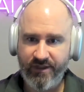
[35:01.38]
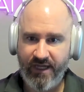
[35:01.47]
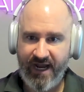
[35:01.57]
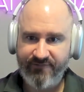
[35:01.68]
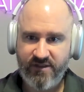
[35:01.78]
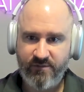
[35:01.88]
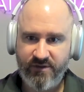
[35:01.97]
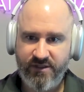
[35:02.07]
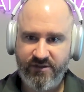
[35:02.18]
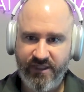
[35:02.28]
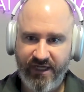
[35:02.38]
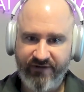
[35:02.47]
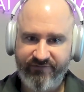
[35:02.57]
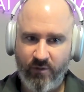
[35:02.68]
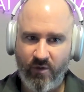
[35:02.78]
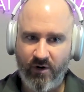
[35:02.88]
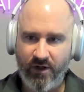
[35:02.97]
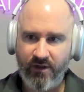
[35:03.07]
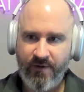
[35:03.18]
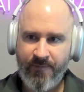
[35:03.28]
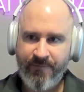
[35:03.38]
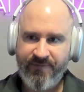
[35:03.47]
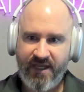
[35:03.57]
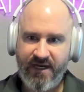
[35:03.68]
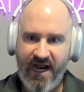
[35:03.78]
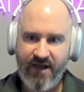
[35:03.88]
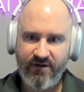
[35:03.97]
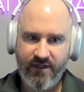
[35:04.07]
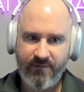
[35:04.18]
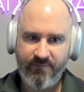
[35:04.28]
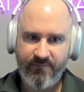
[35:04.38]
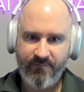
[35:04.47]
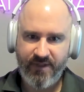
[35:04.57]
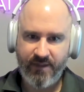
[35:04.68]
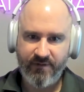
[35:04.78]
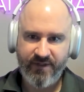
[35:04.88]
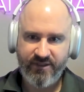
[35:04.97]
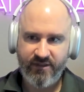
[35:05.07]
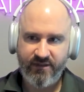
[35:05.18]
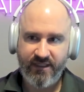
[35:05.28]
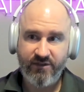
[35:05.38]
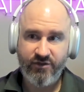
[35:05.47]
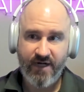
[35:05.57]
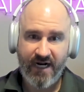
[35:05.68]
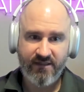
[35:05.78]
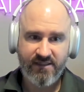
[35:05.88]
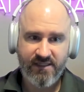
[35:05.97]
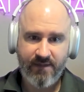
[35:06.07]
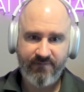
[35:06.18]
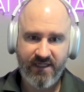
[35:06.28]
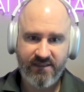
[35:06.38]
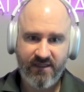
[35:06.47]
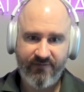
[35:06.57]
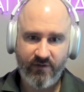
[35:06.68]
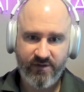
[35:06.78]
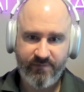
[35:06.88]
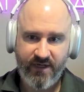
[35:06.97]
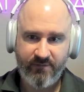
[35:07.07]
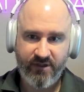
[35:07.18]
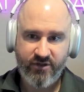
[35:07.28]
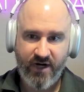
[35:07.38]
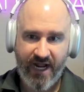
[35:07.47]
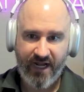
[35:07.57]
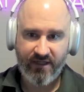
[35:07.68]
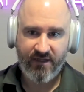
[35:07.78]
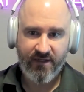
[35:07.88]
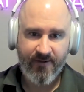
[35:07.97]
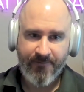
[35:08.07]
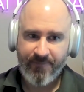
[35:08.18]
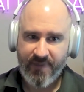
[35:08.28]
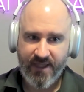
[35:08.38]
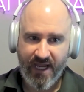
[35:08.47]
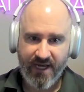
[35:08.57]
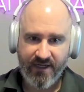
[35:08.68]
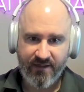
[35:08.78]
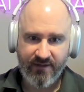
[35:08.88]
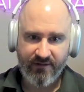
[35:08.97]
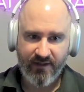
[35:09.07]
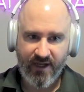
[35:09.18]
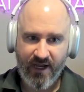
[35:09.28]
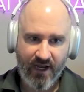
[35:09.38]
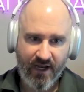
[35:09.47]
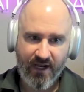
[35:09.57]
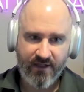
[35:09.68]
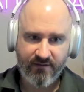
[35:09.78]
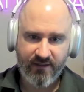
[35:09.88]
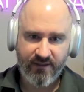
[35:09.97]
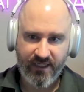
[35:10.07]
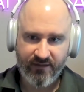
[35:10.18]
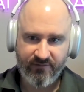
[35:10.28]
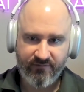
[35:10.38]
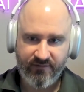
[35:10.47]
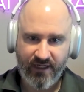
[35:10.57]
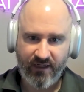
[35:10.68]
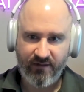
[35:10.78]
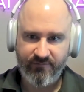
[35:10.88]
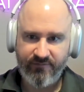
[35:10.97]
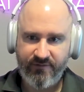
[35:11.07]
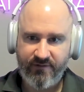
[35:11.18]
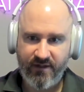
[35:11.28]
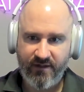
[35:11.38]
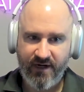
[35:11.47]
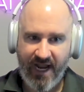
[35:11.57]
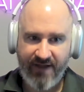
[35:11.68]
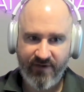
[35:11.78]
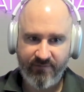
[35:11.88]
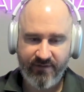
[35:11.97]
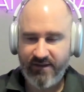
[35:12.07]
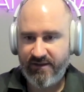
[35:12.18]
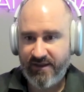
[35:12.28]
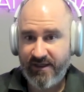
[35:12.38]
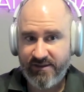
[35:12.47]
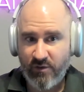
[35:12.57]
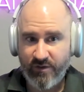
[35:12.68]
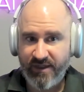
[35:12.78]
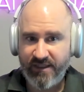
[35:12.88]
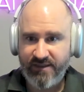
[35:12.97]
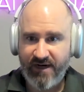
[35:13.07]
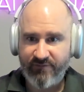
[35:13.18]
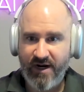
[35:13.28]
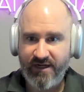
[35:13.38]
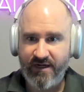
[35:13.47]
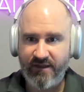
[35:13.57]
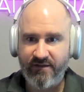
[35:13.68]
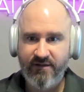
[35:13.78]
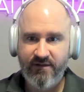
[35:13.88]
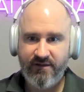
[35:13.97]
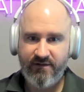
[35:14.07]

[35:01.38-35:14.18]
when they have to switch to GA4, and how they're going to be able to make sure that they can track the same things that they've always been able to track, then again, they're going to have it is going to be a day of reckoning